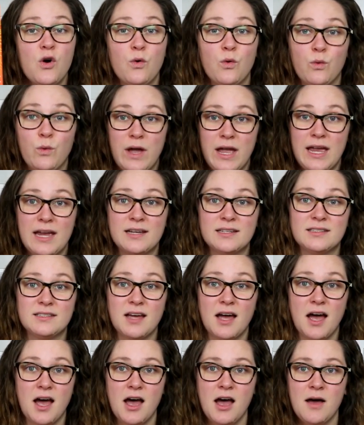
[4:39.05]
wakes
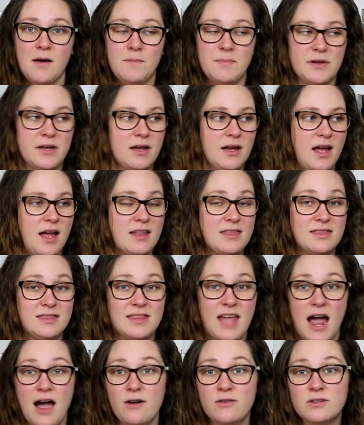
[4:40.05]
up a
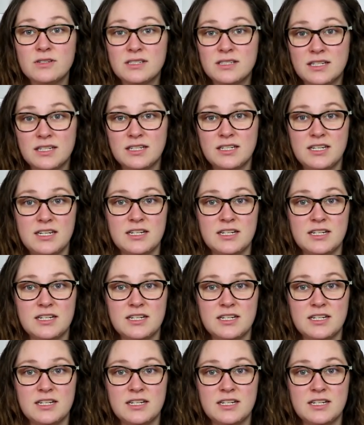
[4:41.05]
thousand